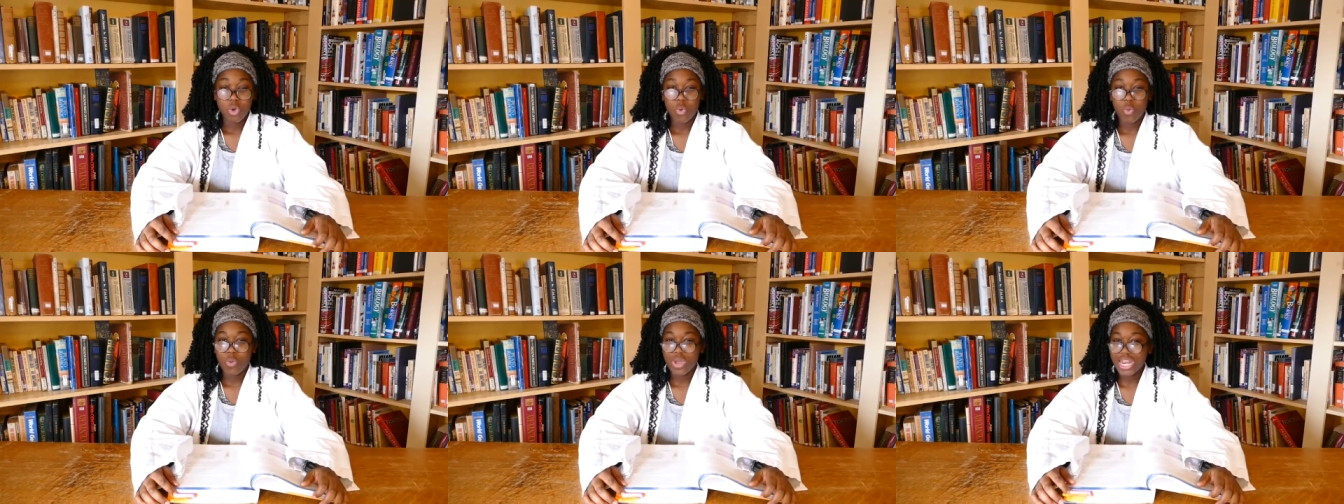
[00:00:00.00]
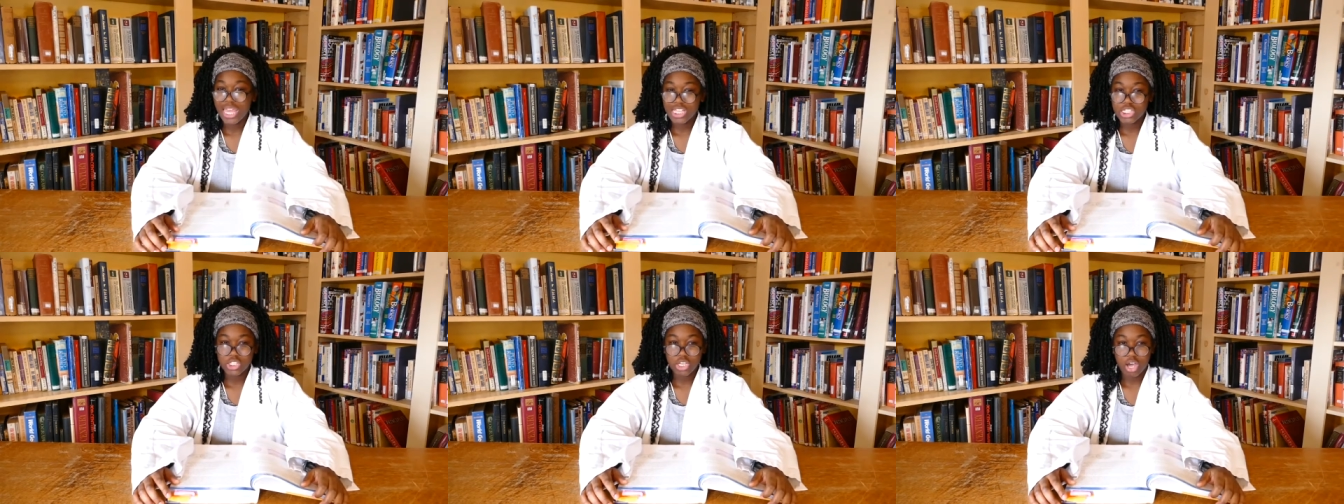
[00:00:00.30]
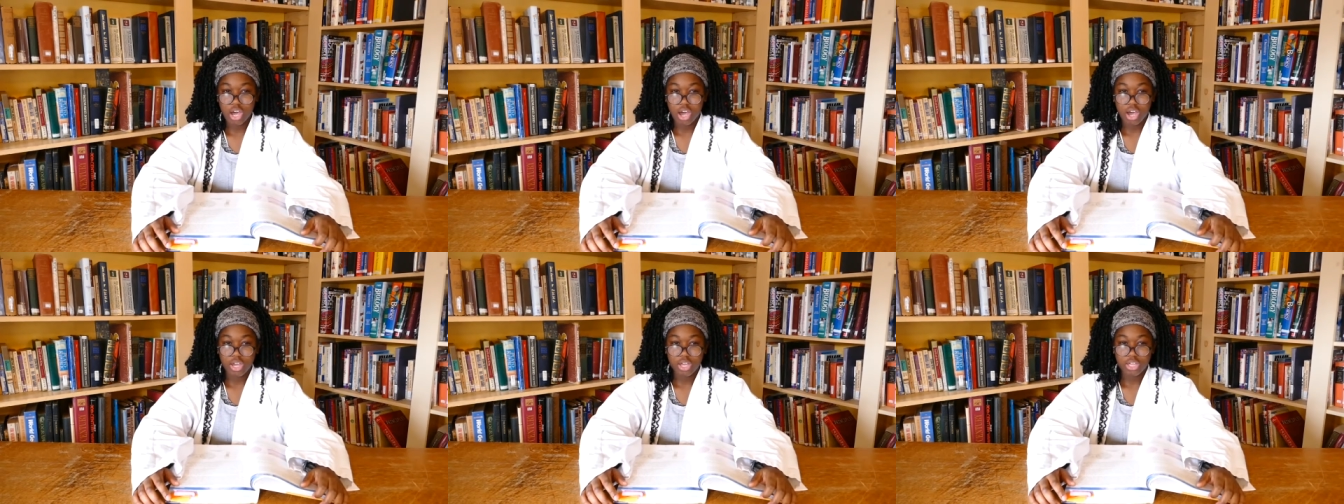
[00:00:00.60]
When I
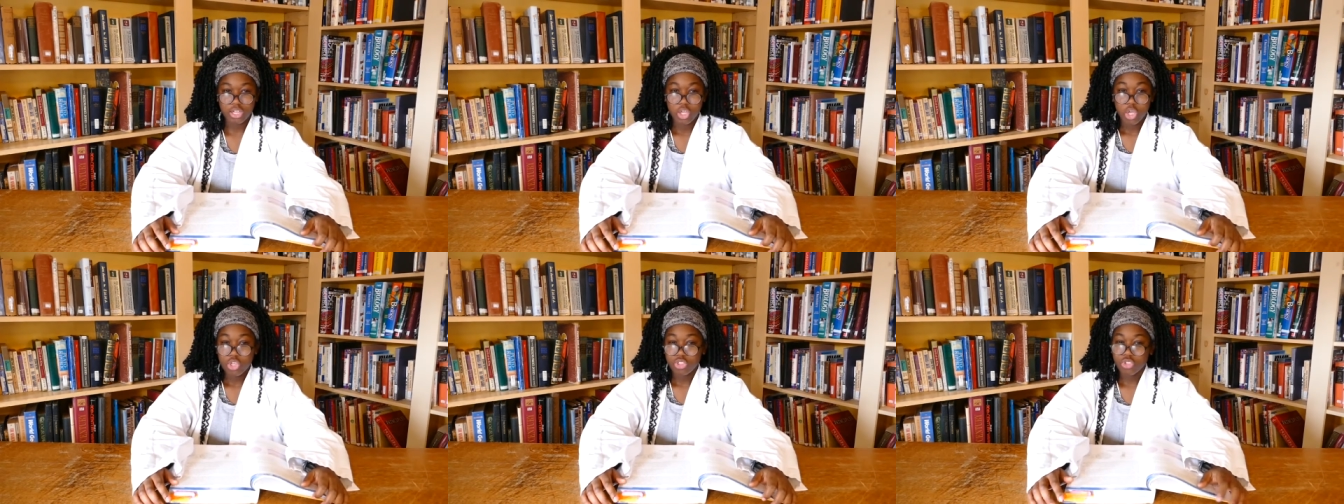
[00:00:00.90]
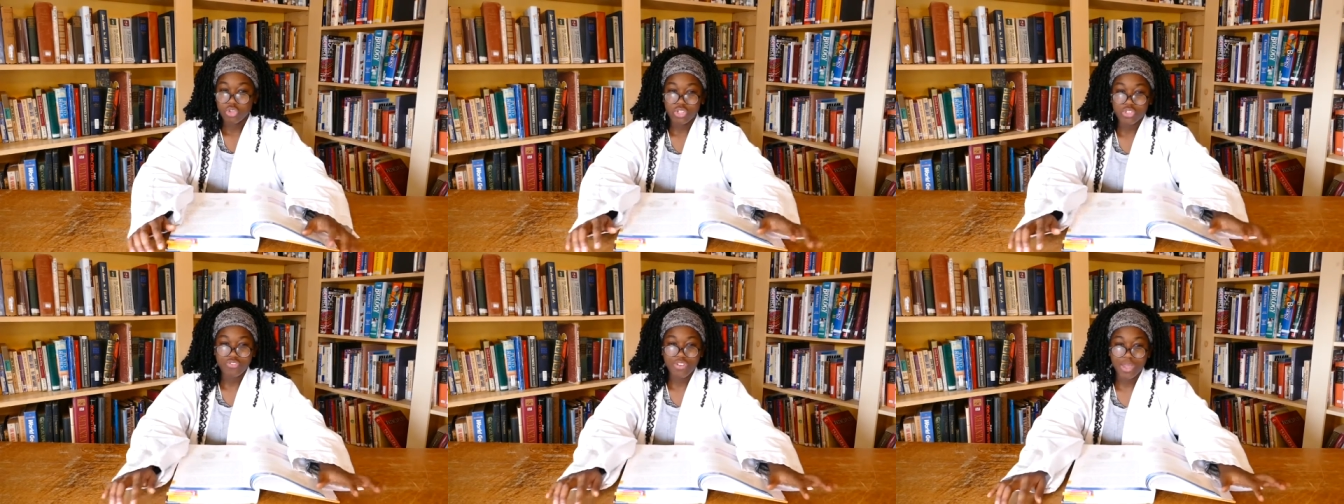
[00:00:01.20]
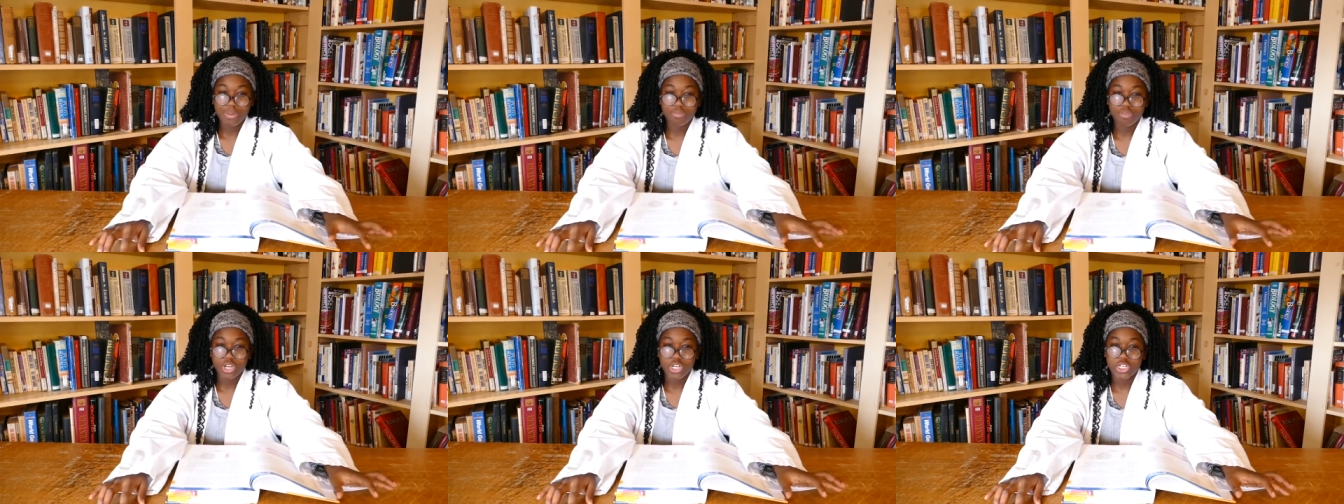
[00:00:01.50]
talk, those
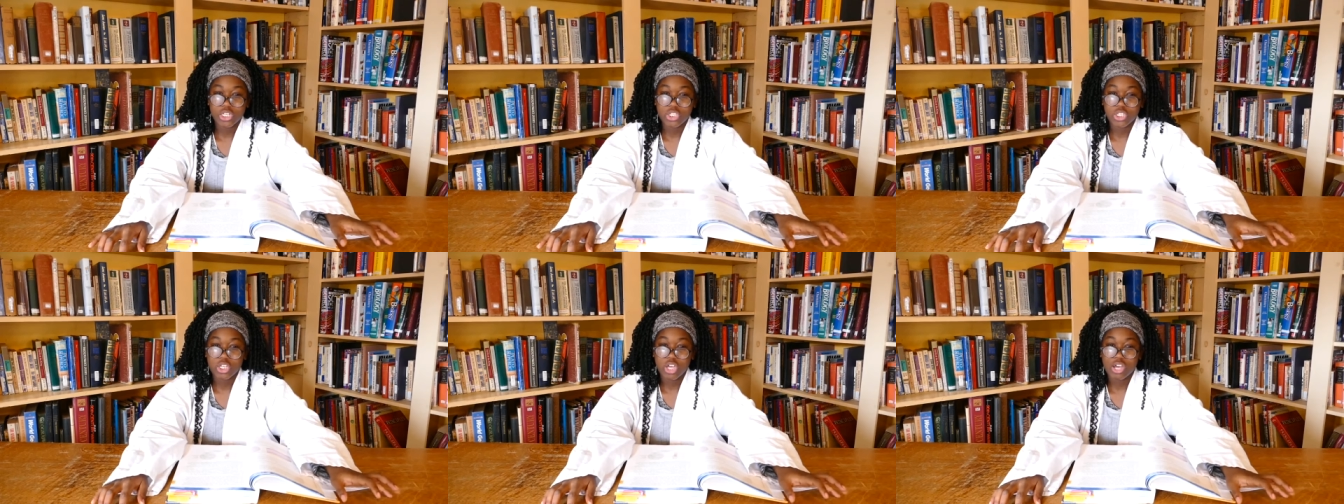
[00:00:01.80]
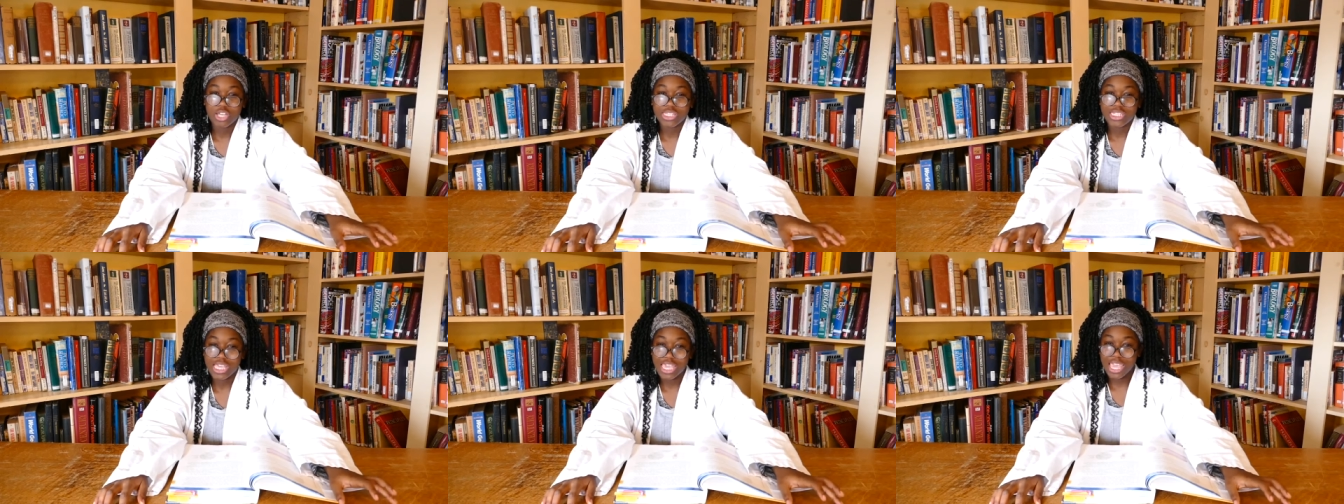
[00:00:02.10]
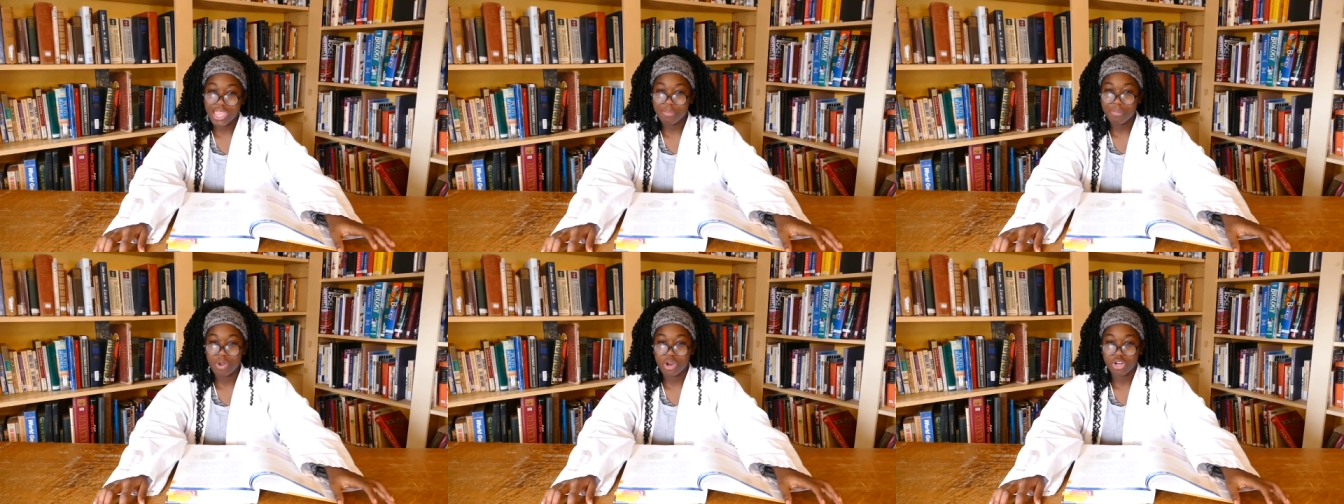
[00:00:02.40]
vibrations cause
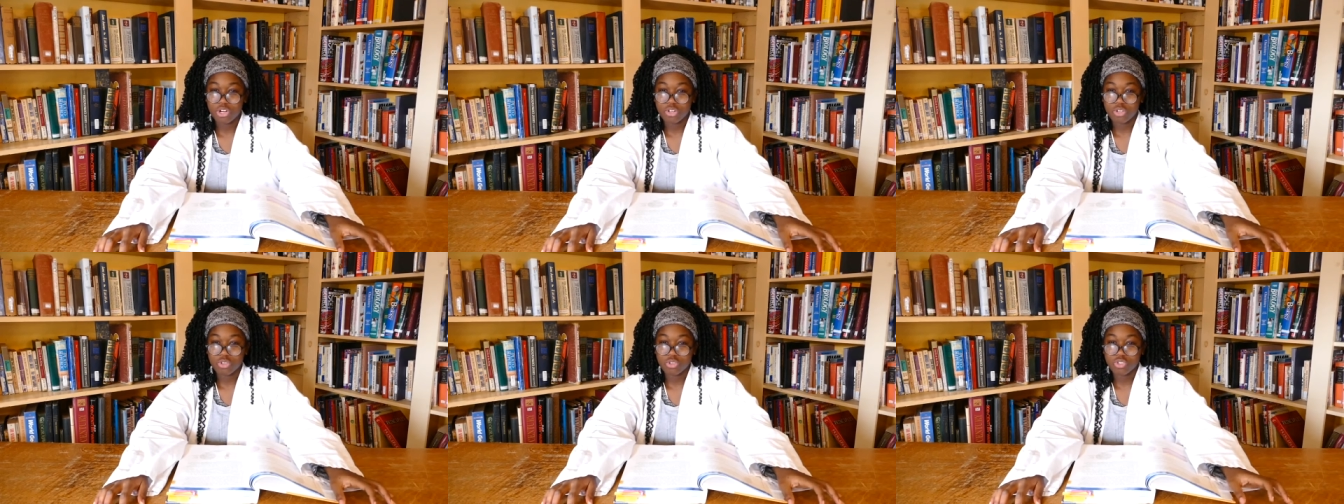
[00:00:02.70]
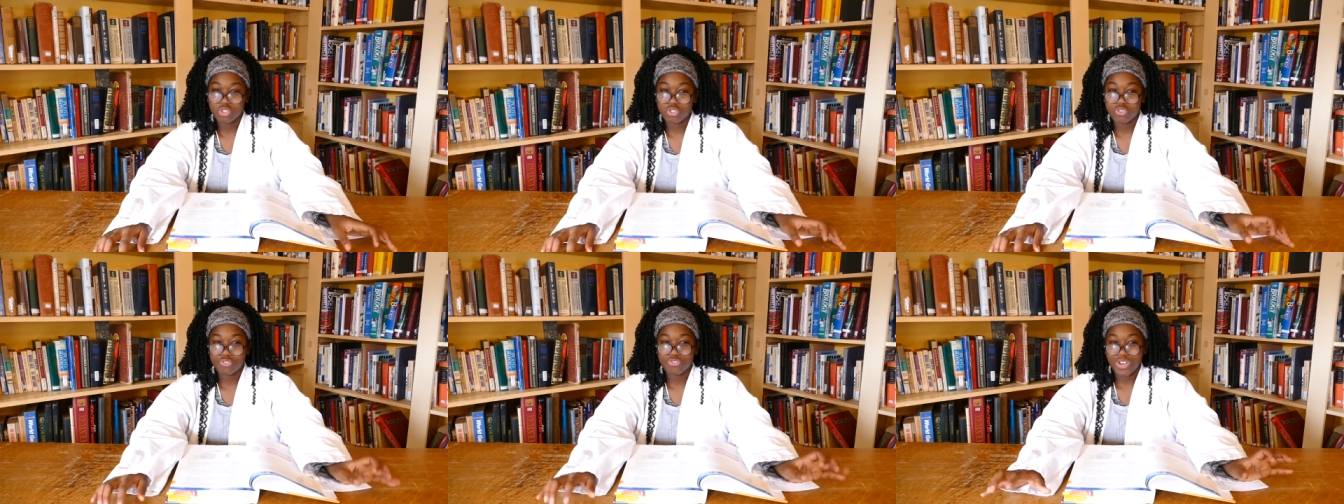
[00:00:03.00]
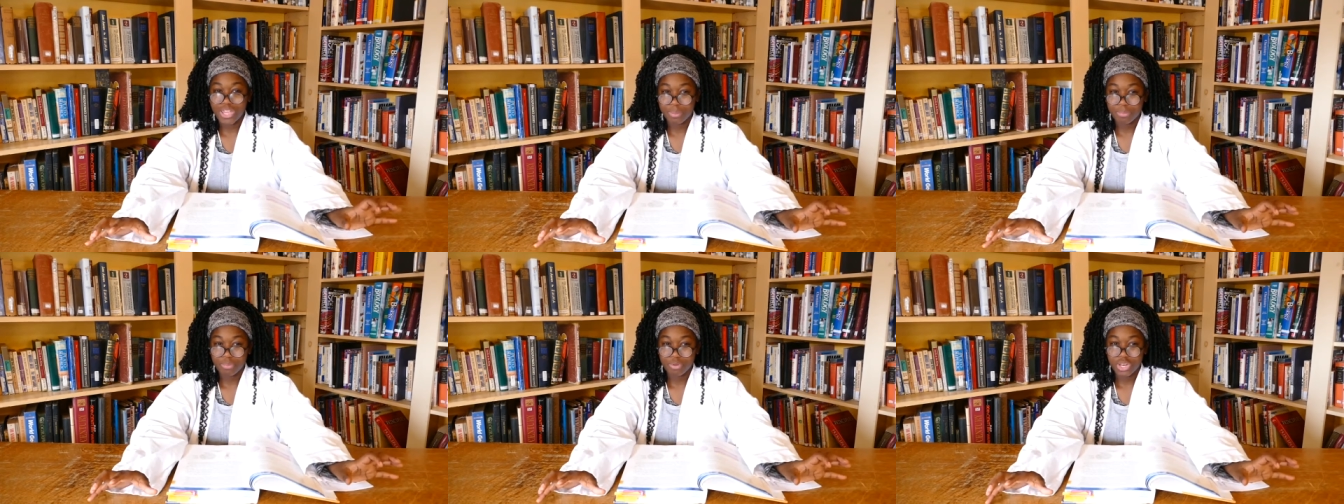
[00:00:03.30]
air particles to
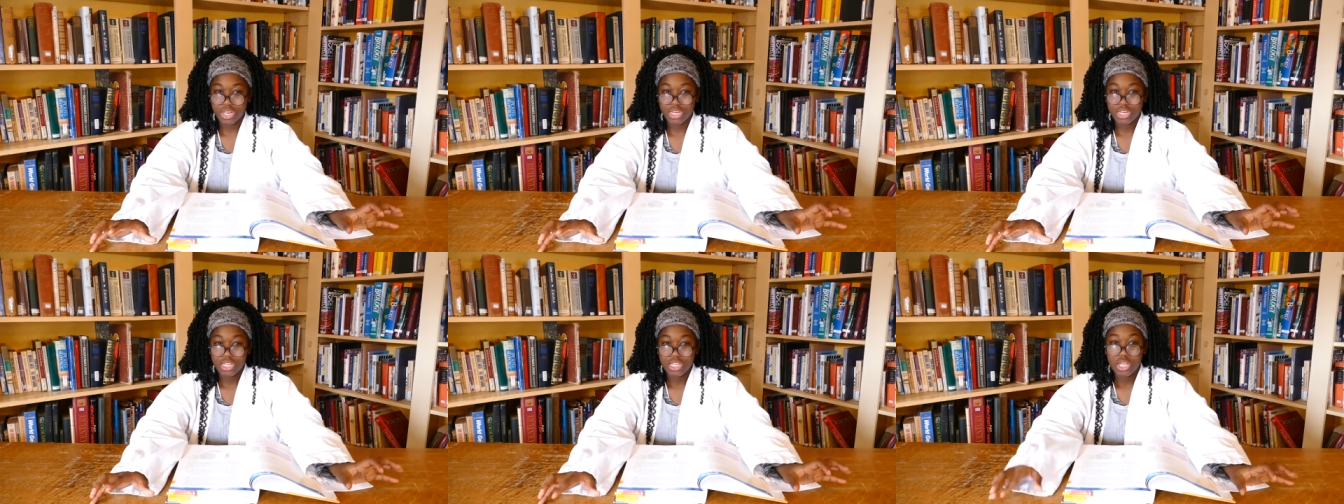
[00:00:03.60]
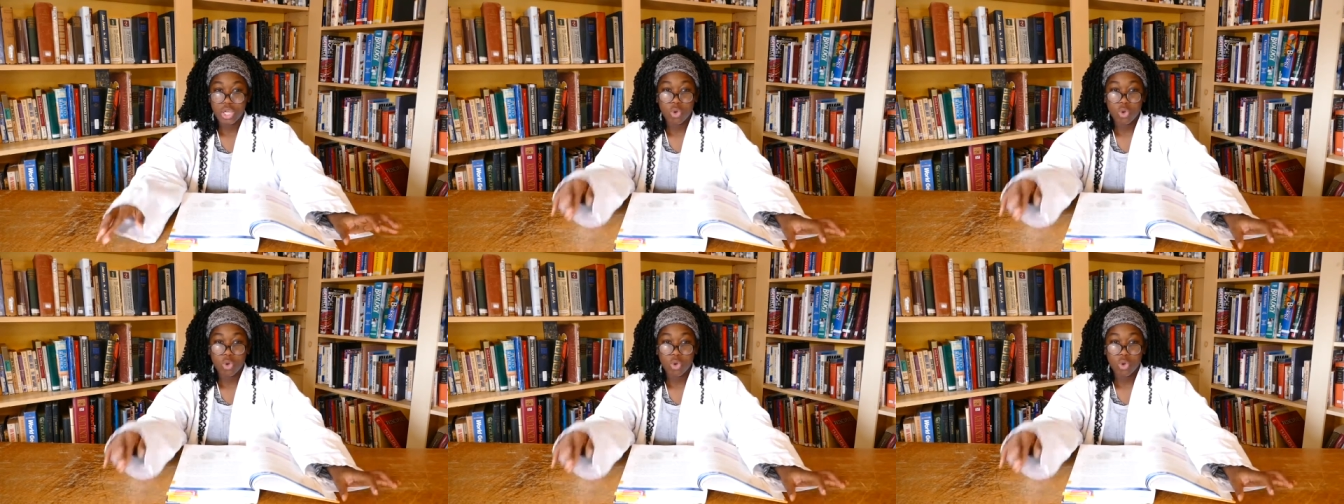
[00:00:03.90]
vibrate,